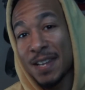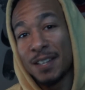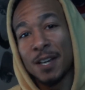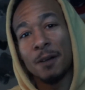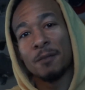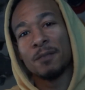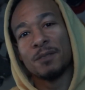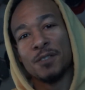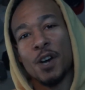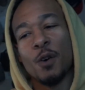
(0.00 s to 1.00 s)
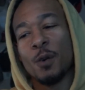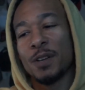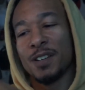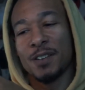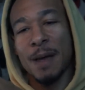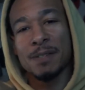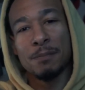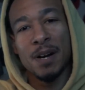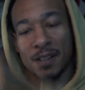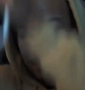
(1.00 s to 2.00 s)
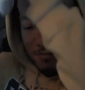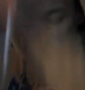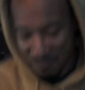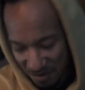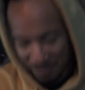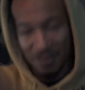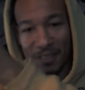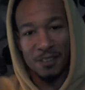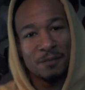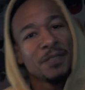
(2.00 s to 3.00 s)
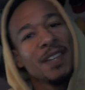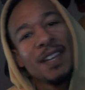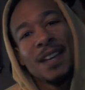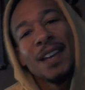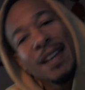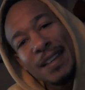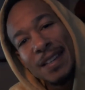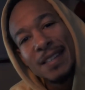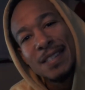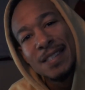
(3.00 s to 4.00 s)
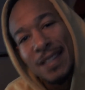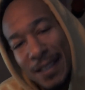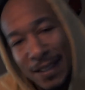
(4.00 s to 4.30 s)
Negan up. No, he grabs the butt up, and hits